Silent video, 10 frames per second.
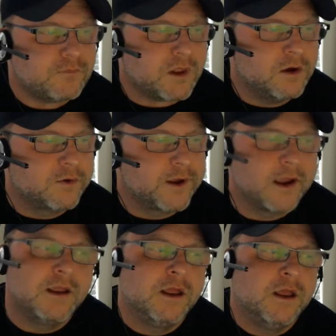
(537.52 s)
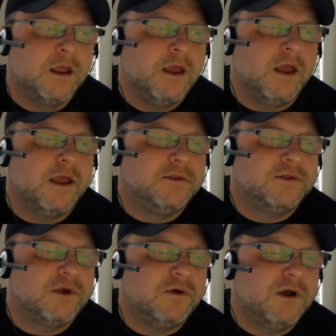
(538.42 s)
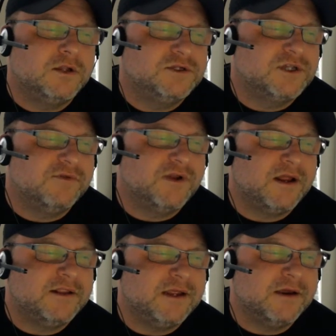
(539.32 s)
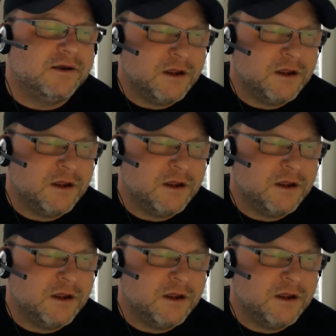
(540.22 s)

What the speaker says: Okay, and so just to give you an idea,